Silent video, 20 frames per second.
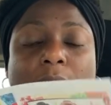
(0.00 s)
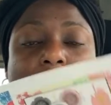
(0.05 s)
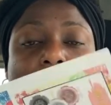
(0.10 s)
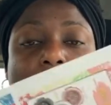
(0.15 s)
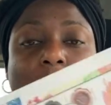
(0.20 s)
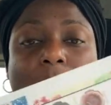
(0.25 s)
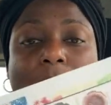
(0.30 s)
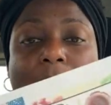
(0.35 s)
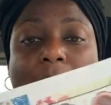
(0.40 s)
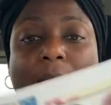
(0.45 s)
So
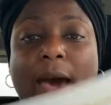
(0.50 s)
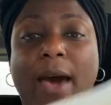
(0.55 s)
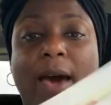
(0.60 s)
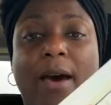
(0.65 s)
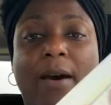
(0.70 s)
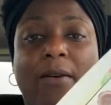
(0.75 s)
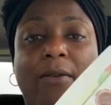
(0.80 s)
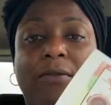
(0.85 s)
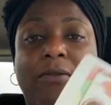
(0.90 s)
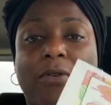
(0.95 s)
you
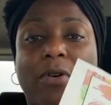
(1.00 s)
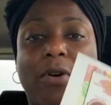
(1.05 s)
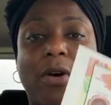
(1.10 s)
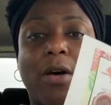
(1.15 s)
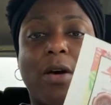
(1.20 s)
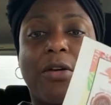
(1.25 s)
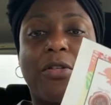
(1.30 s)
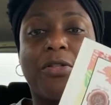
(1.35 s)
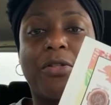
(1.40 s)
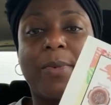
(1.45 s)
have
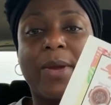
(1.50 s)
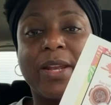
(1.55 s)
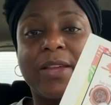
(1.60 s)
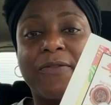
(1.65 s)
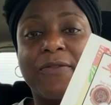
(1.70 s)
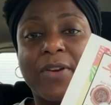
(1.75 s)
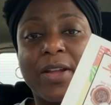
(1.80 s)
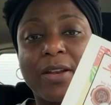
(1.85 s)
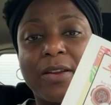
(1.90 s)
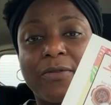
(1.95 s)
the mini
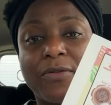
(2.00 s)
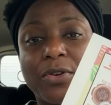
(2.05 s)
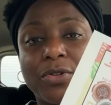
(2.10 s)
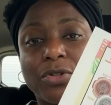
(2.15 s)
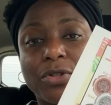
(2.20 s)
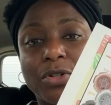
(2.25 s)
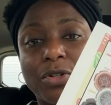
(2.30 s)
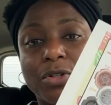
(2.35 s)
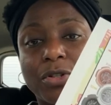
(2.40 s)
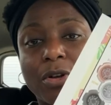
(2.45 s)
fan
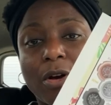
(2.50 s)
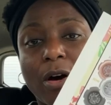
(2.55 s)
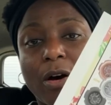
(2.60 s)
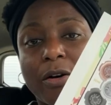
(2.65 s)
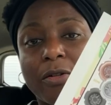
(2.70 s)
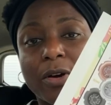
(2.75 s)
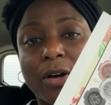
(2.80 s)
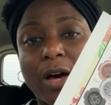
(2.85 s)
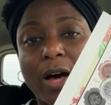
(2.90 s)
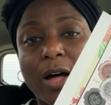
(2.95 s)
diffusers, all
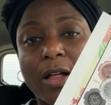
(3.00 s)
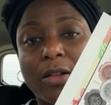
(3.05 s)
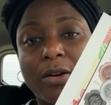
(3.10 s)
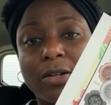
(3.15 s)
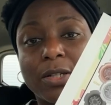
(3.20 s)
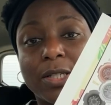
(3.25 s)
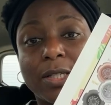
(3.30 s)
the colors.